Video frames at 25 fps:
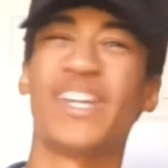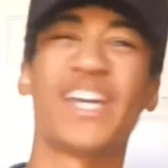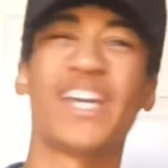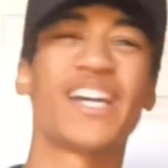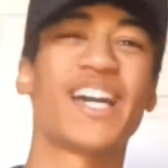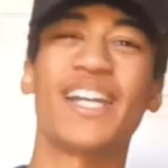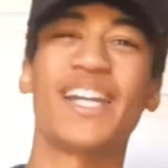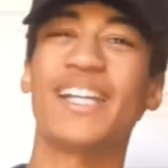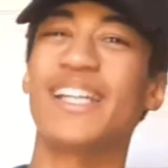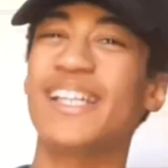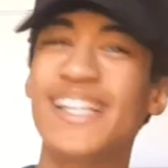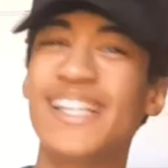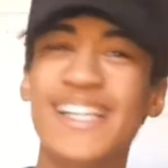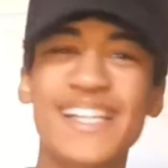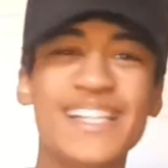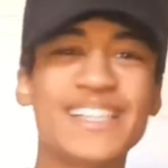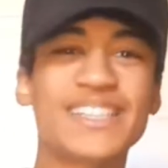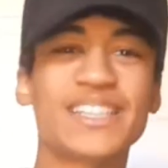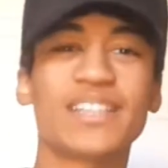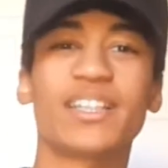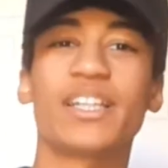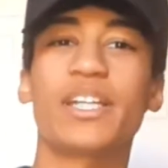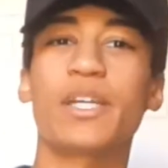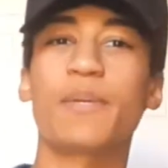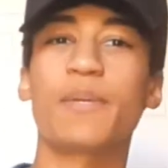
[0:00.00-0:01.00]
They could
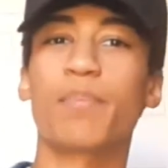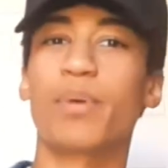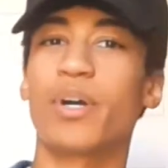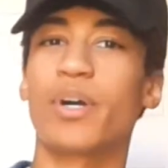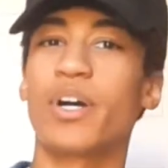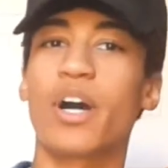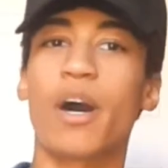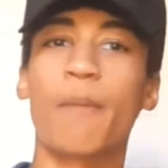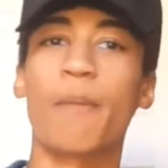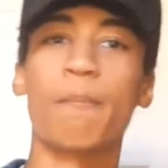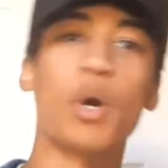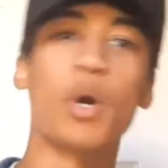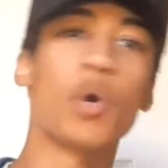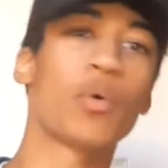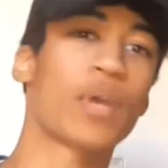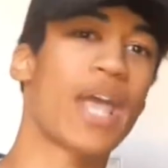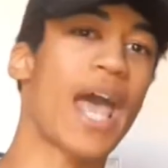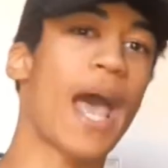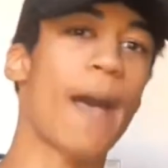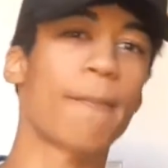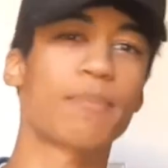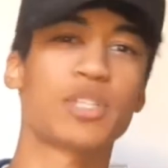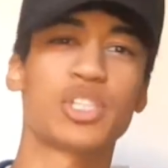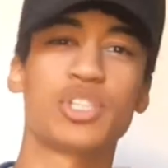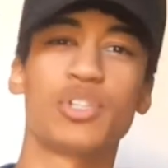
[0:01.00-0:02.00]
easily put a
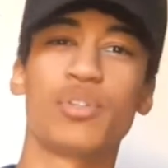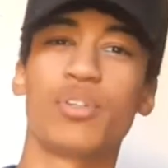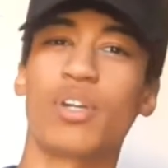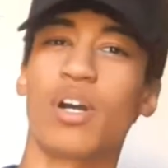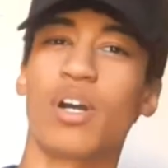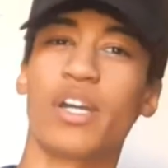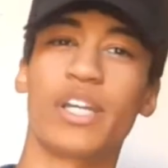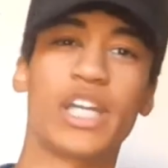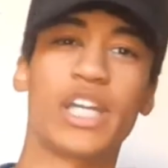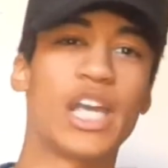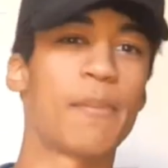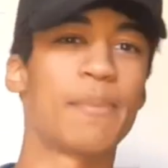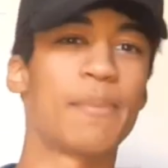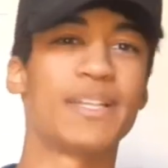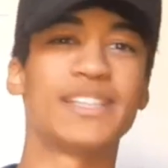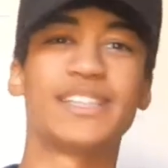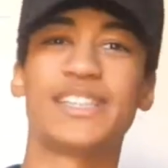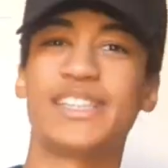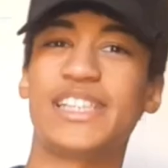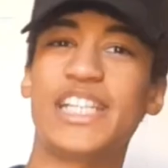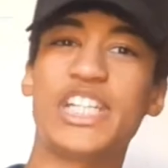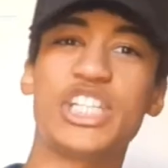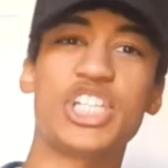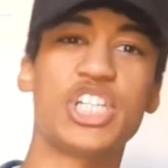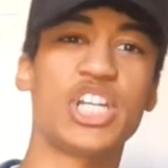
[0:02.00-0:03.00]
mocap suit on him and
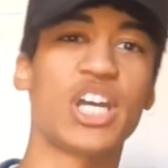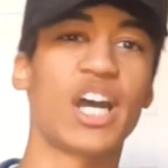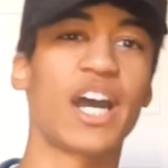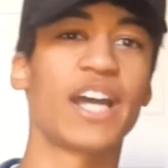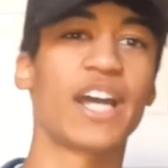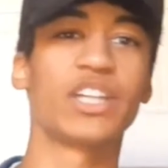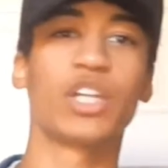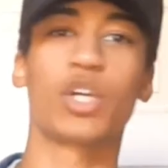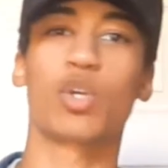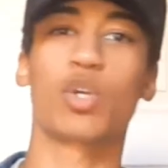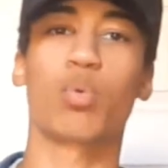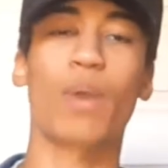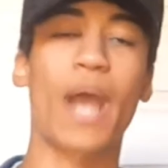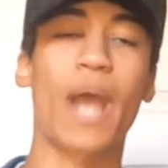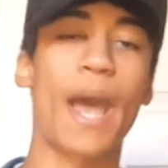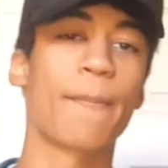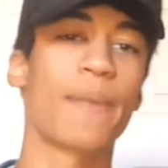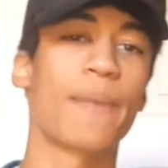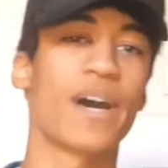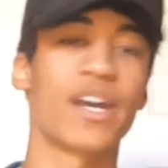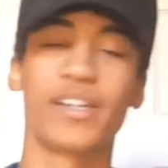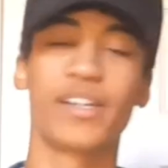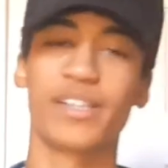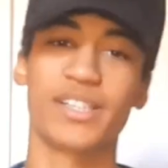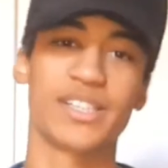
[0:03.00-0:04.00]
CGI the
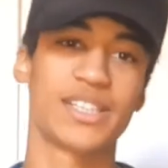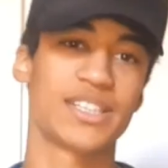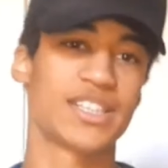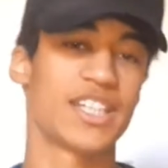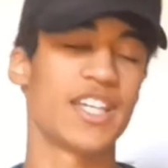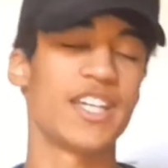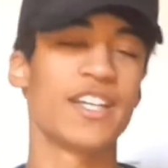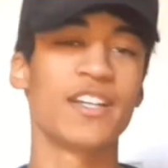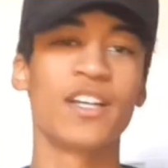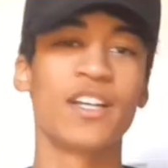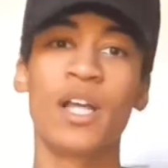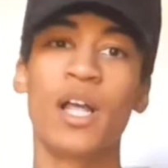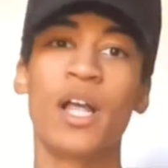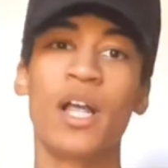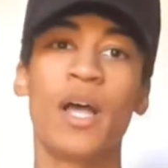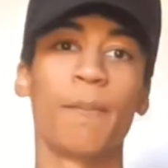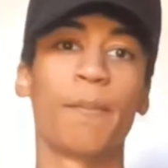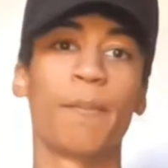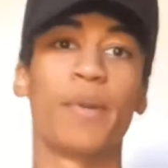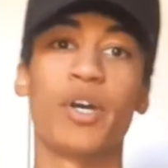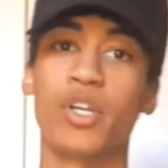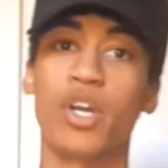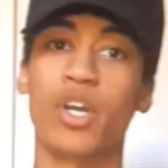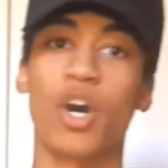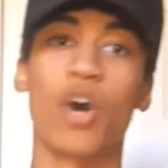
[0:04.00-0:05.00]
crap out of this thing,
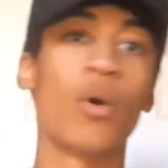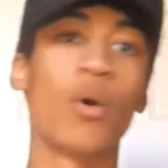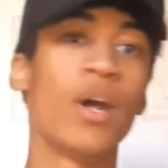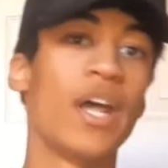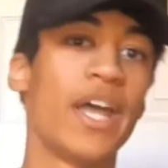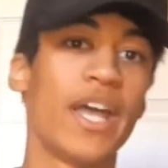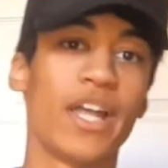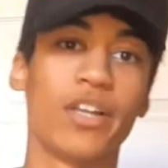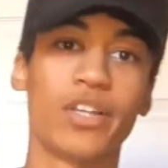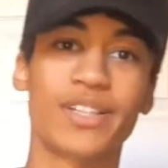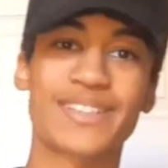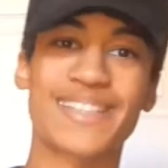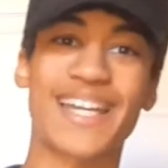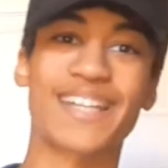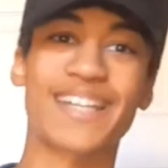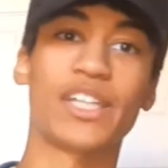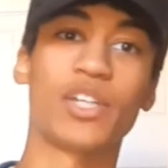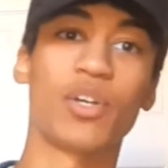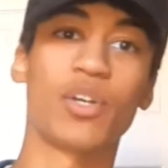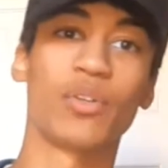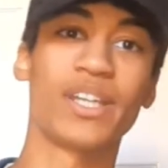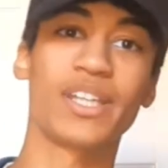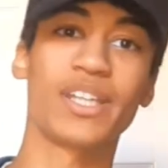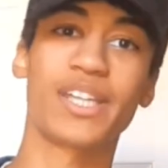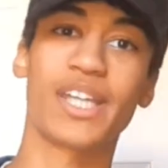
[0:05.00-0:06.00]
but no. It looks like
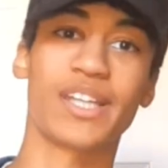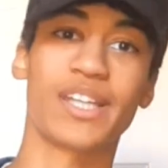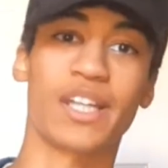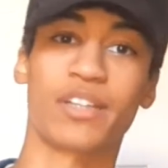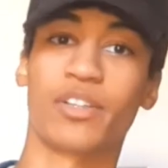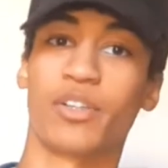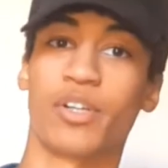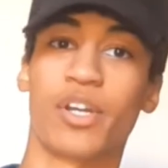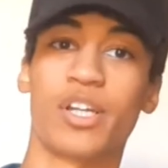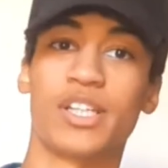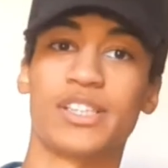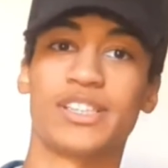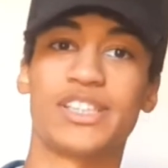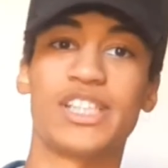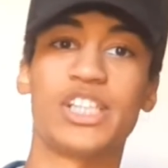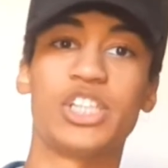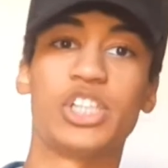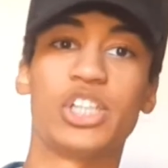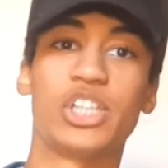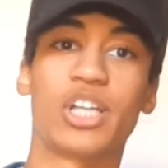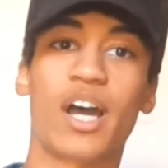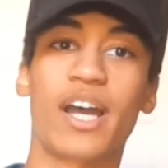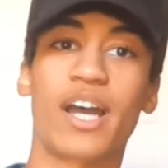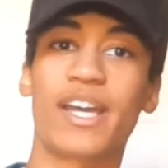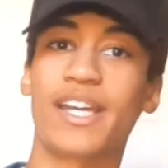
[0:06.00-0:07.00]
the only thing that they're going to
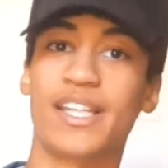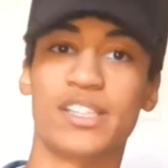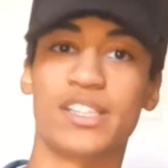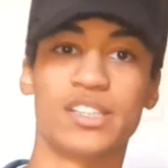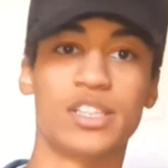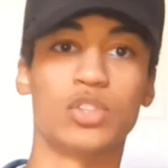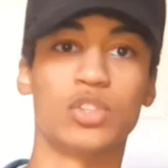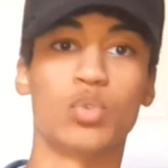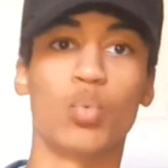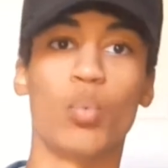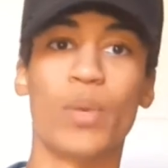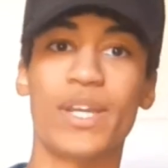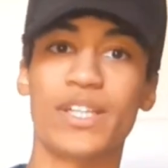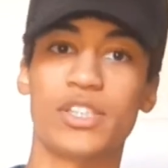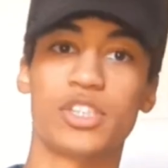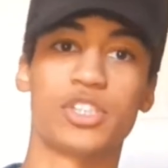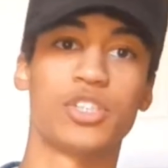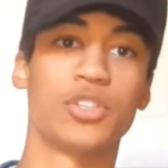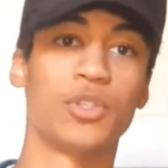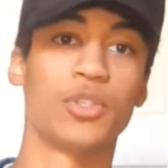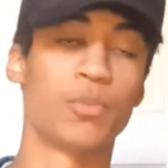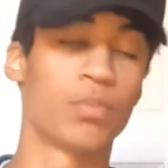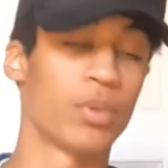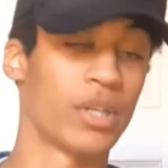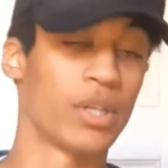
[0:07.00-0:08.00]
CGI is his
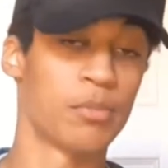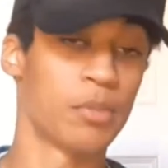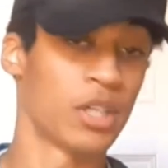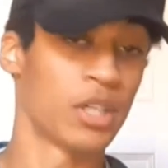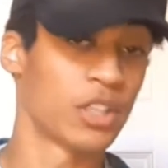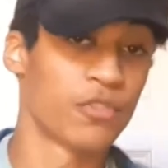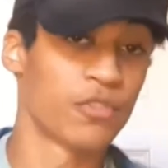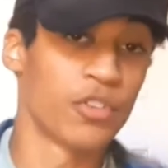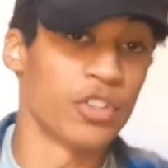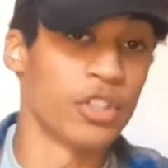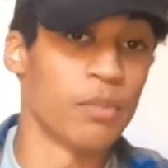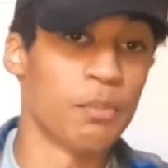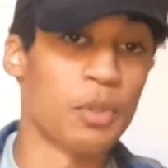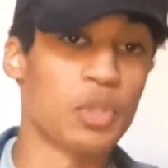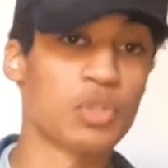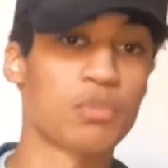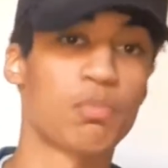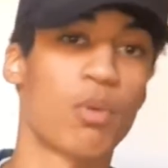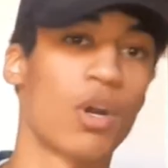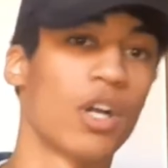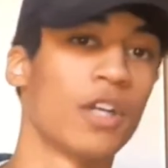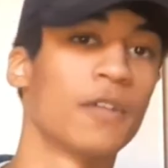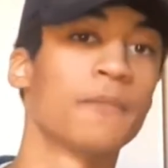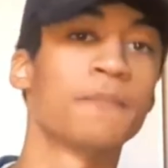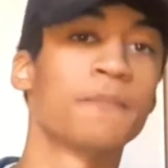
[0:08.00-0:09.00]
wingsuit pretty much for the
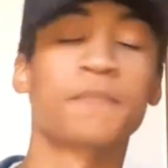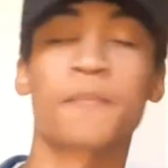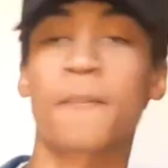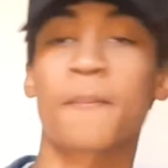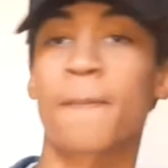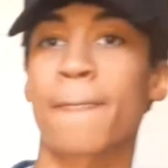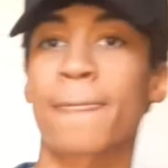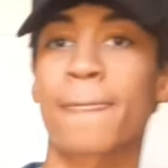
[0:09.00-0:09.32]
most part.